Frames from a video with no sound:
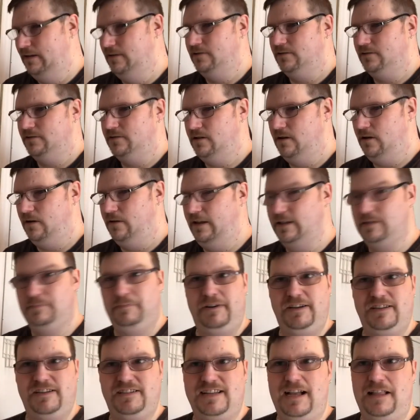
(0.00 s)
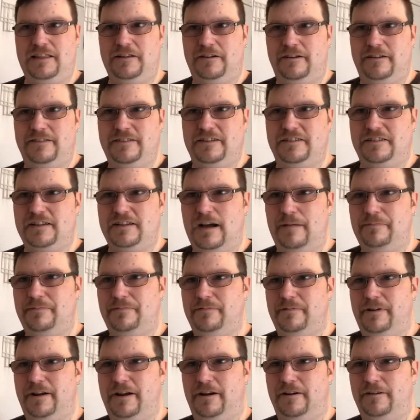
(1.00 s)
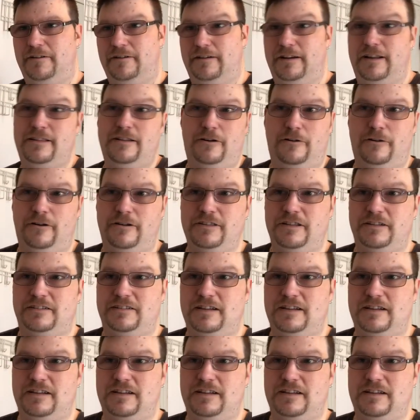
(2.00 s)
So that's pretty stellar in the top 300, or in the